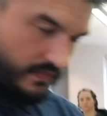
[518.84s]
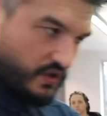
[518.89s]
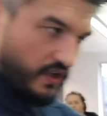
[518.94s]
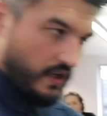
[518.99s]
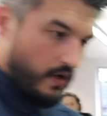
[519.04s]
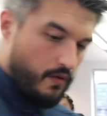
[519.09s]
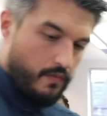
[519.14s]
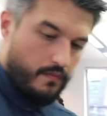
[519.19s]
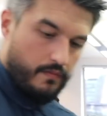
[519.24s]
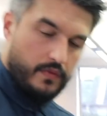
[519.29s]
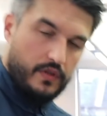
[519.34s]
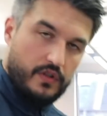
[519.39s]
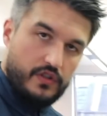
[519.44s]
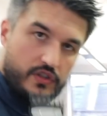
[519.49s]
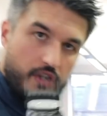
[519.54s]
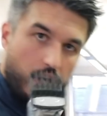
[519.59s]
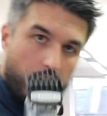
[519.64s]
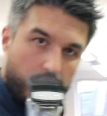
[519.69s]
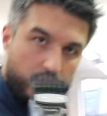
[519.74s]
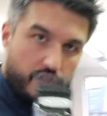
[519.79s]
So
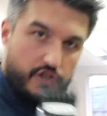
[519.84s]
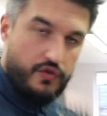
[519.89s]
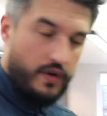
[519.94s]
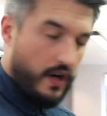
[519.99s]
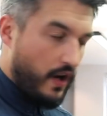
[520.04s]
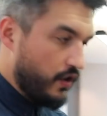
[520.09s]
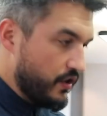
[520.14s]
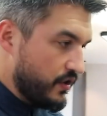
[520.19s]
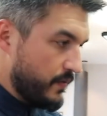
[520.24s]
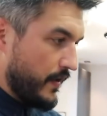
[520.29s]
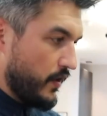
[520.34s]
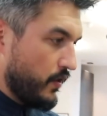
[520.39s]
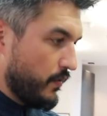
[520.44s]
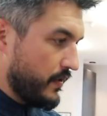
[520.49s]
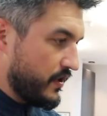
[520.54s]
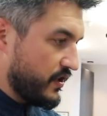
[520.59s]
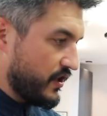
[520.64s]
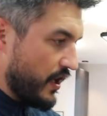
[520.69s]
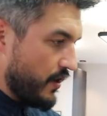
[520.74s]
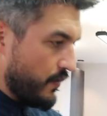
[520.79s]
start straight onto my
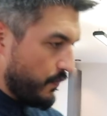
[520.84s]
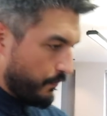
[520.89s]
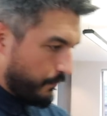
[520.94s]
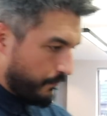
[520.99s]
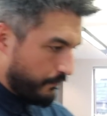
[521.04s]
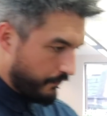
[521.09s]
number 2.